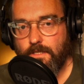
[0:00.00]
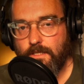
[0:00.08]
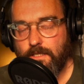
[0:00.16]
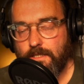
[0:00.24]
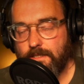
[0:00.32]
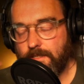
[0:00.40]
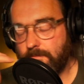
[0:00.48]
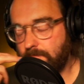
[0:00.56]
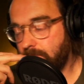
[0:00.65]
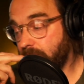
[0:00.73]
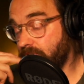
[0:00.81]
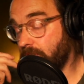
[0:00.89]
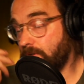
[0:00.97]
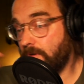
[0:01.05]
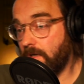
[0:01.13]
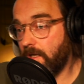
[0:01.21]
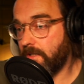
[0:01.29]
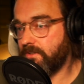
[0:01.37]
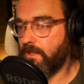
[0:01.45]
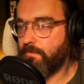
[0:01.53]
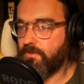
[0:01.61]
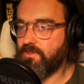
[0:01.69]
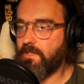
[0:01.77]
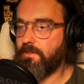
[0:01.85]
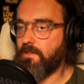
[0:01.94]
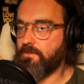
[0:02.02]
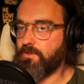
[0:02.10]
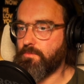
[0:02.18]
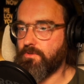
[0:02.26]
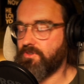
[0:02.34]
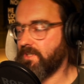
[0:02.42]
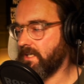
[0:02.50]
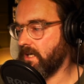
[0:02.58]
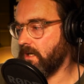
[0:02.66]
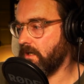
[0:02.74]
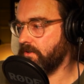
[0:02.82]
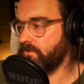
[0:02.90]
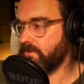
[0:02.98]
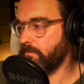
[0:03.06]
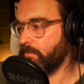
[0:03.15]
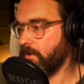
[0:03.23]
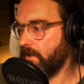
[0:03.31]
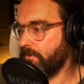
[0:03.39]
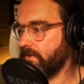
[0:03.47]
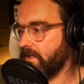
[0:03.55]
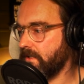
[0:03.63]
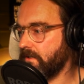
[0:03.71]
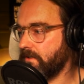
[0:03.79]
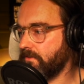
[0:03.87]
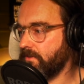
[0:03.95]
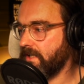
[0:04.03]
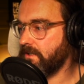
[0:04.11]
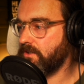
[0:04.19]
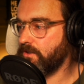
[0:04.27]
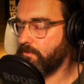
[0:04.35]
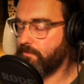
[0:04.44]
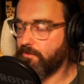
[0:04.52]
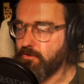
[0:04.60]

So I don't know if there's anything else you want to say in closing, but I think thank you for